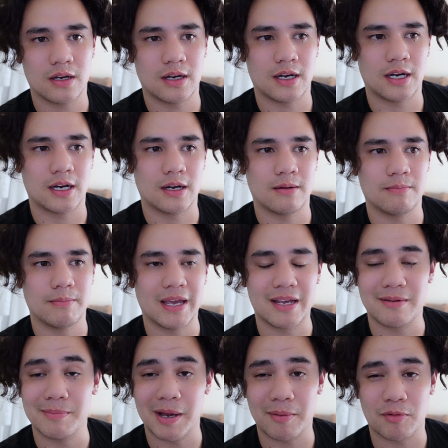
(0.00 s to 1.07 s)
um, make
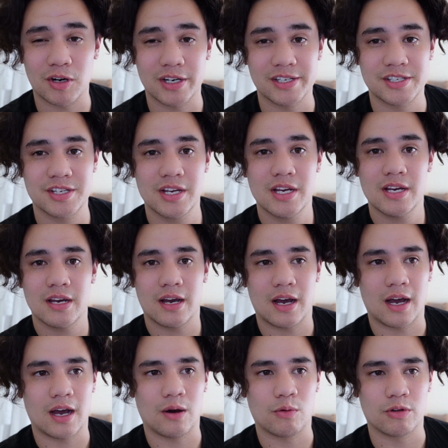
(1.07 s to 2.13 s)
memories
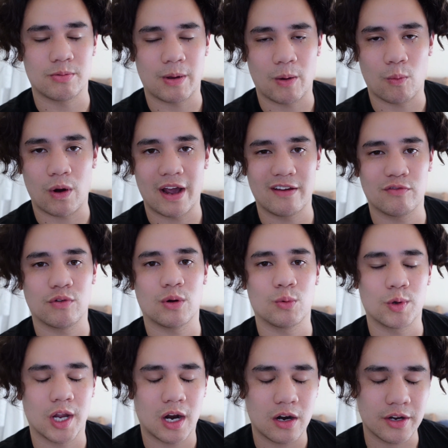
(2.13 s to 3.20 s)
uh, with my wife while
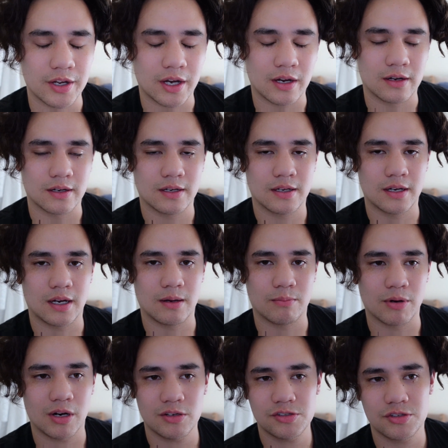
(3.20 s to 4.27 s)
we are young, um,
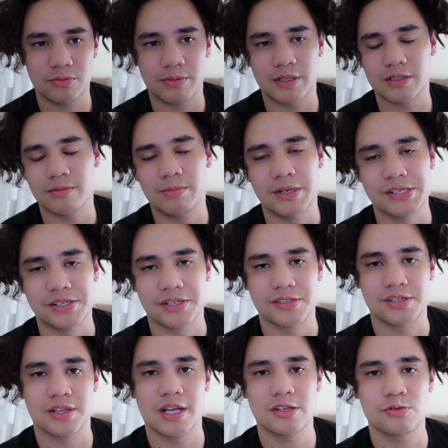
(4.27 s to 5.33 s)
but also build a
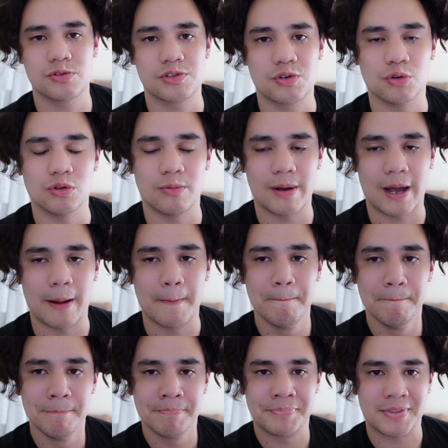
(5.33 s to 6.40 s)
business. And that's what's cool about
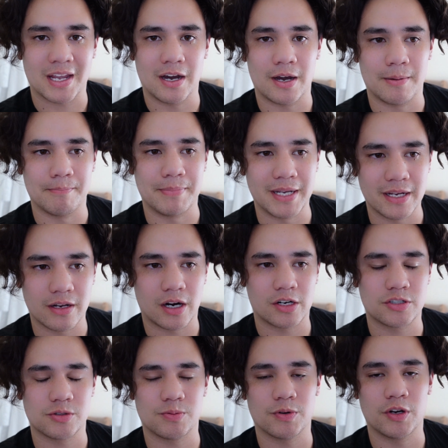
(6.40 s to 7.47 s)
um, being an
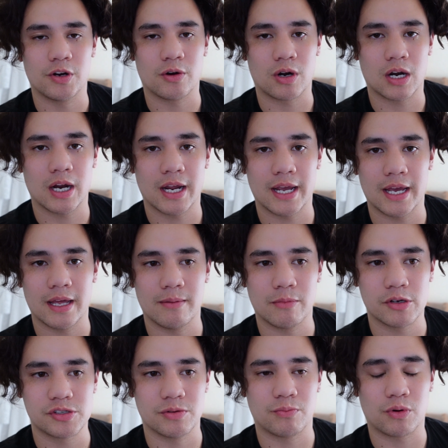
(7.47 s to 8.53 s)
entrepreneur, and
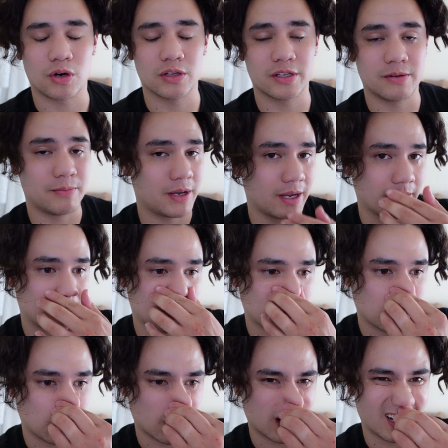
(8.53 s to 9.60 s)
most importantly being able to
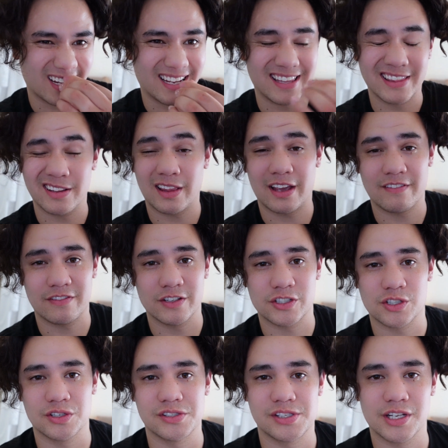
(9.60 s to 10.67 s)
work in the life
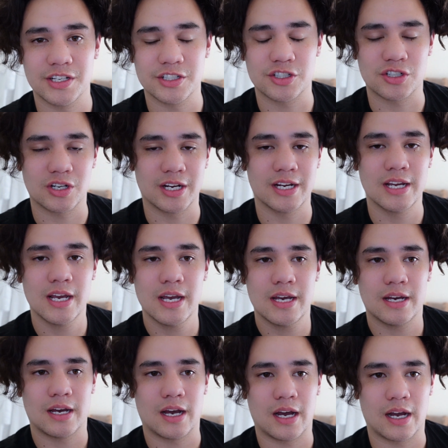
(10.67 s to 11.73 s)
insurance industry,
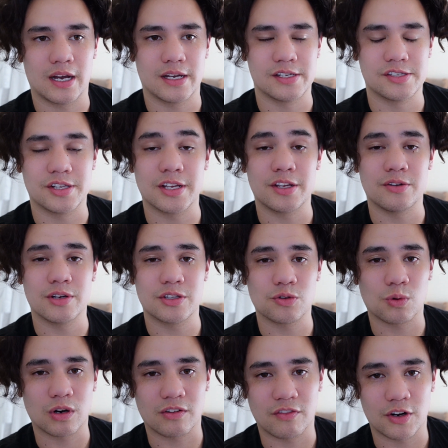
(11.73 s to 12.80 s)
uh, is that you get to
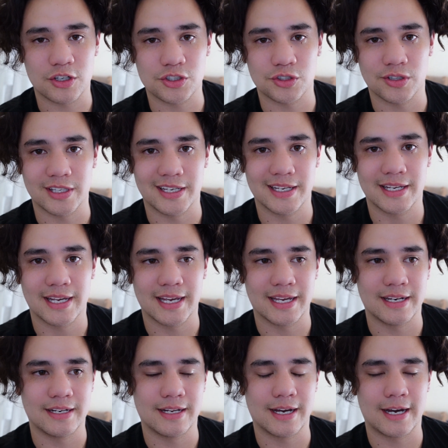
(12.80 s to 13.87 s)
work virtually.
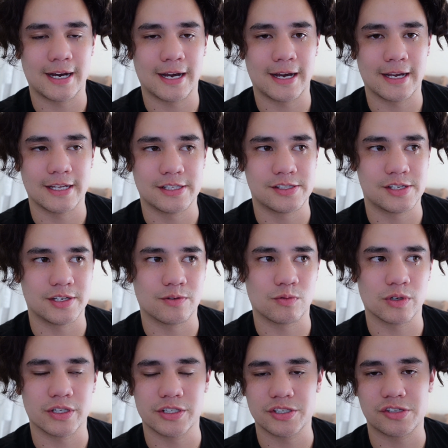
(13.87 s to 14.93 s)
And uh, it's it
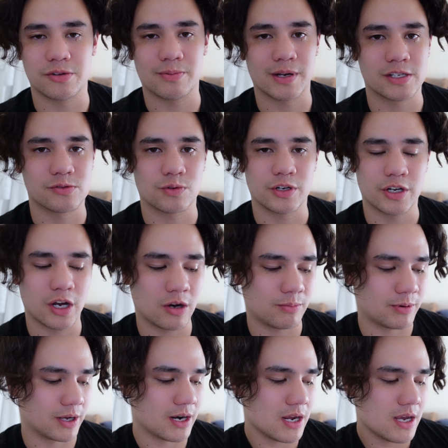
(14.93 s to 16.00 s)
really just depends where you go,
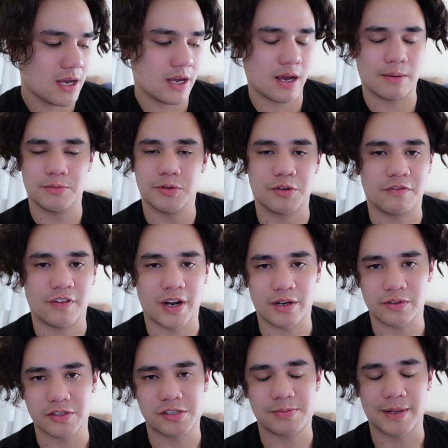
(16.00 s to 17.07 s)
but I'm doing
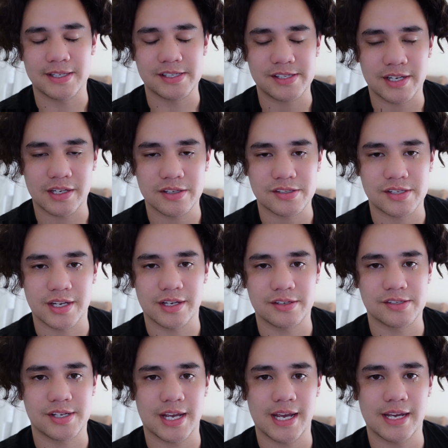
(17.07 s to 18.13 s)
final expense
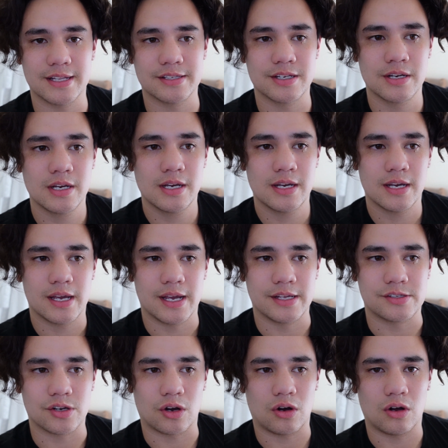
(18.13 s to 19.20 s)
telesales, and
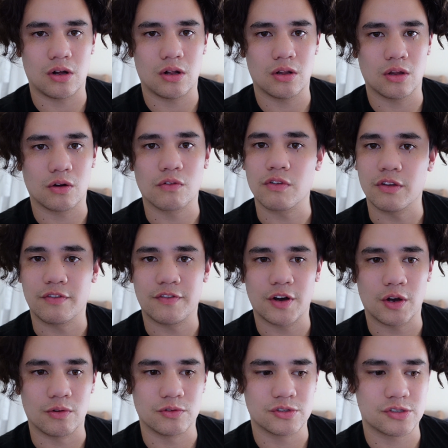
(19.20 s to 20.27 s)
it's all over the
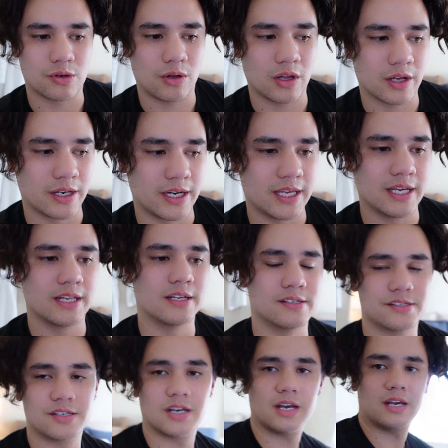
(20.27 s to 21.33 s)
phone. So all I need
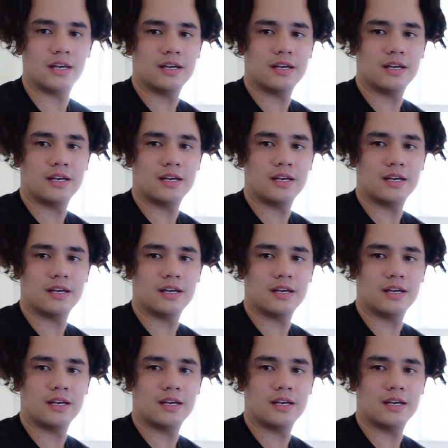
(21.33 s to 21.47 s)
is